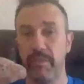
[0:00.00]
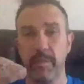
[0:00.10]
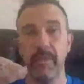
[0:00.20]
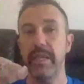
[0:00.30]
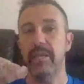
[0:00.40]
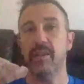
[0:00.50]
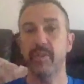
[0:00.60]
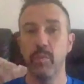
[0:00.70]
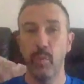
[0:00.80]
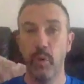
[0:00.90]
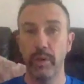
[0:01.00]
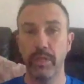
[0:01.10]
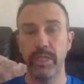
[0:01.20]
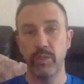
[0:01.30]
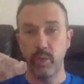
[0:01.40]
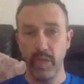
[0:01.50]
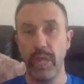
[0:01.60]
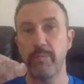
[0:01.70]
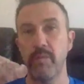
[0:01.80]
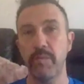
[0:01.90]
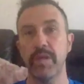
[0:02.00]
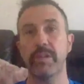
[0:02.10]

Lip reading: me, it doesn't work then to enable me